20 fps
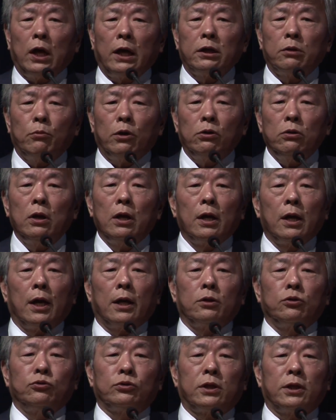animal,
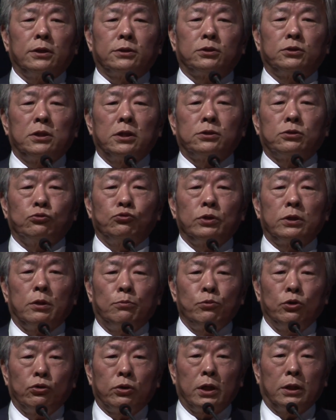and you test this with a
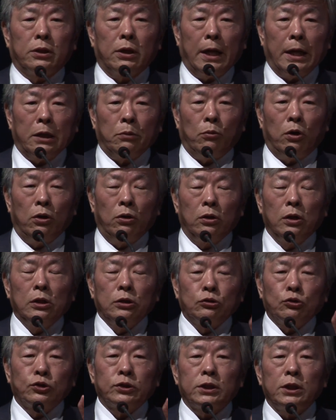mutant animal
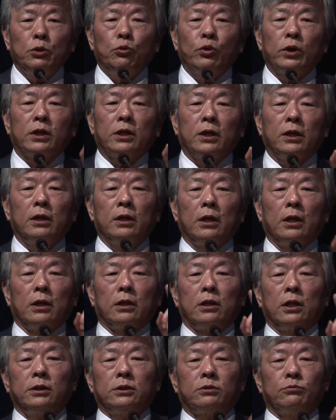to see whether
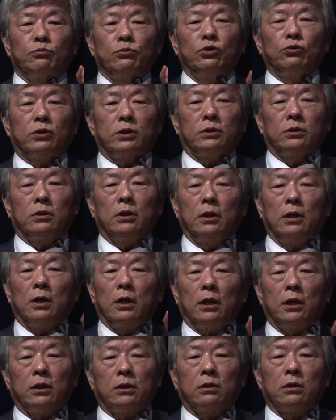this mutant
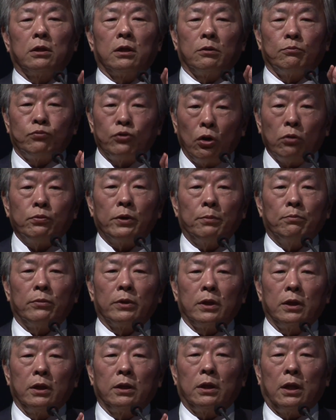had problem
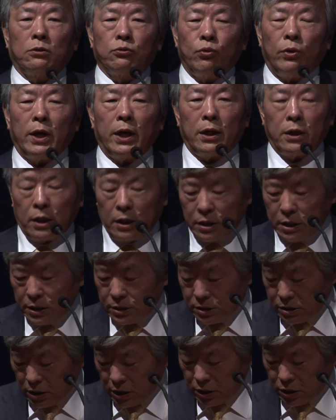in acquiring
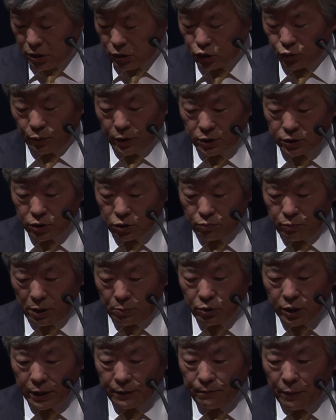this spatial
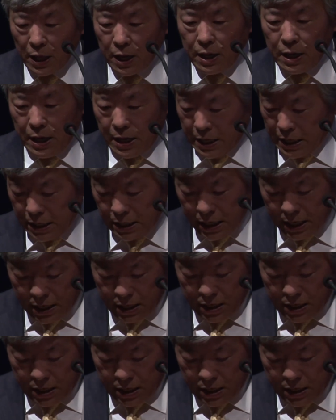memory. And